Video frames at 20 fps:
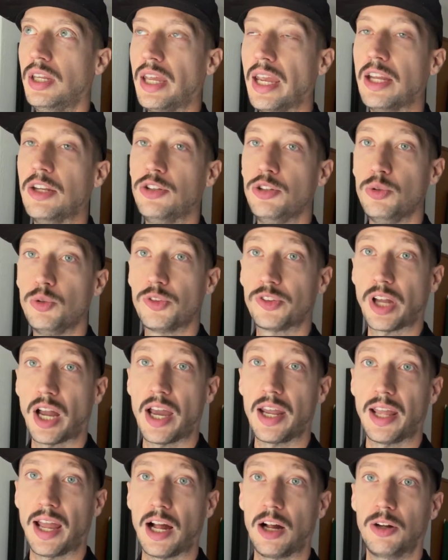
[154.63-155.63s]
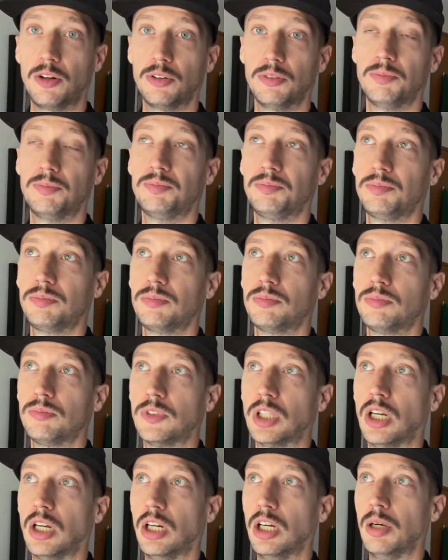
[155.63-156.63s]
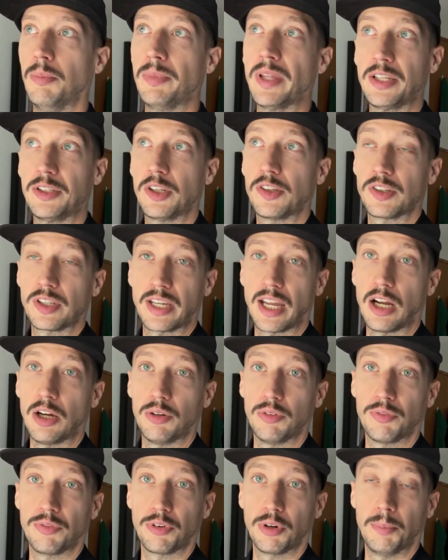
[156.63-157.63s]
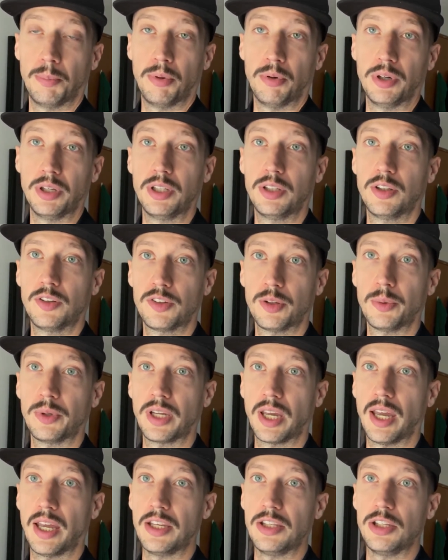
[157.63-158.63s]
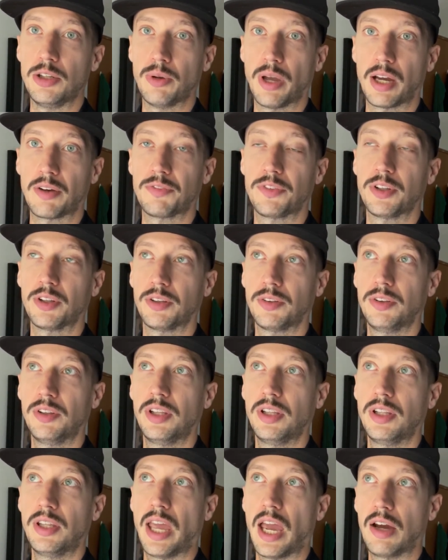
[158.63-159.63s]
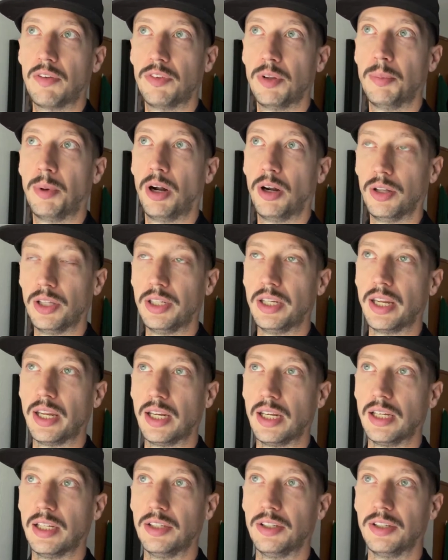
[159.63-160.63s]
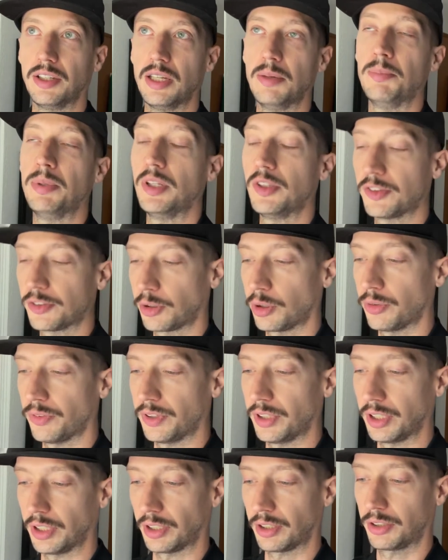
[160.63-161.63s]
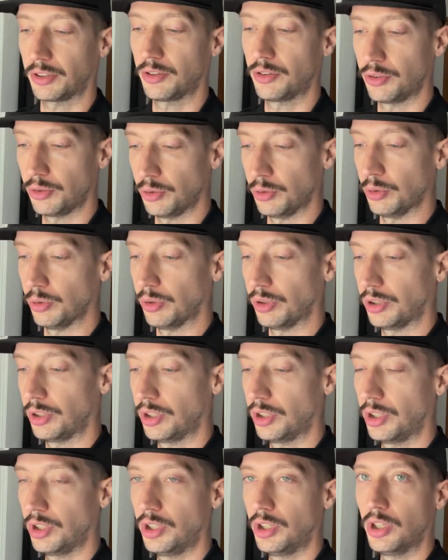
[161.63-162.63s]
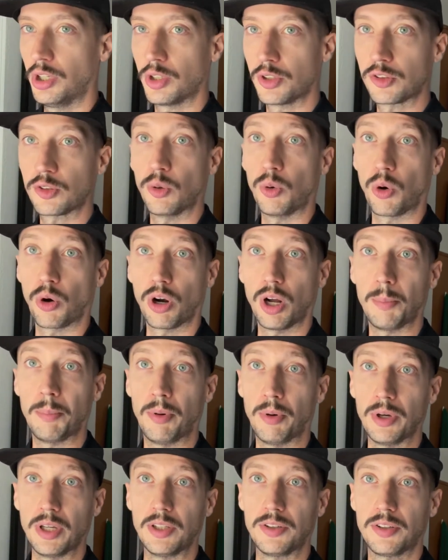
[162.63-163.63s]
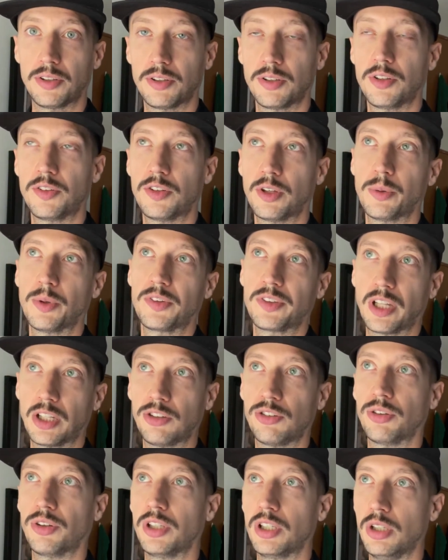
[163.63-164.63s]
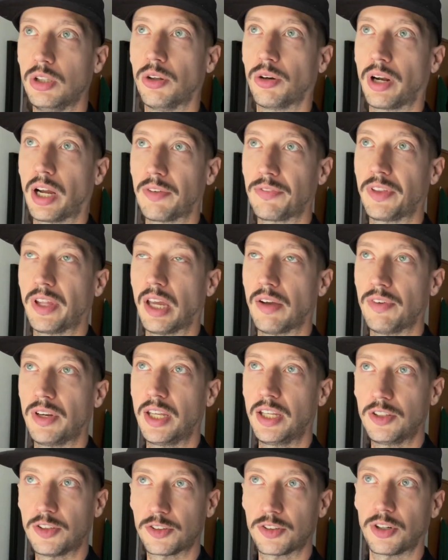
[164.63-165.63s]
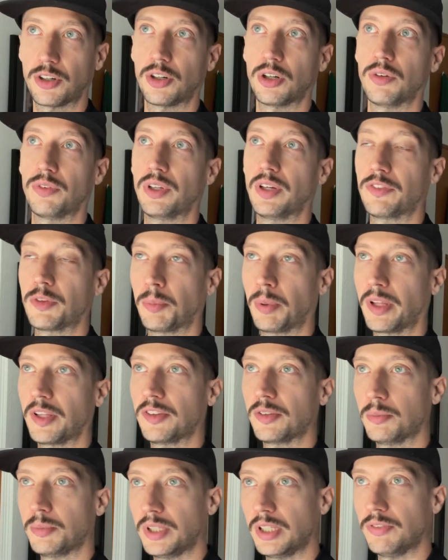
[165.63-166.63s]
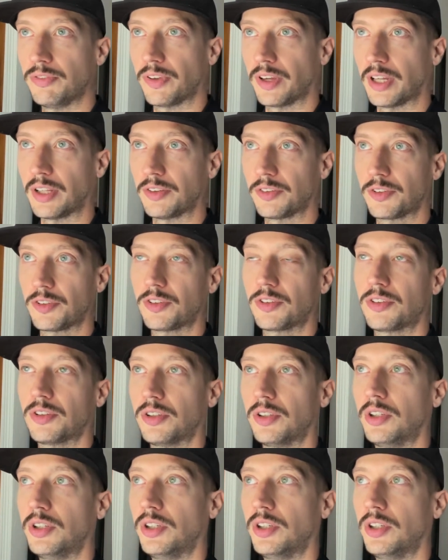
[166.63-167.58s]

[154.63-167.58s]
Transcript: and you side out, that doesn't count for a point. So again, you have to have the ball in hand and be serving to score a point. So essentially, you either have to have an ace serve, you have to play some defense,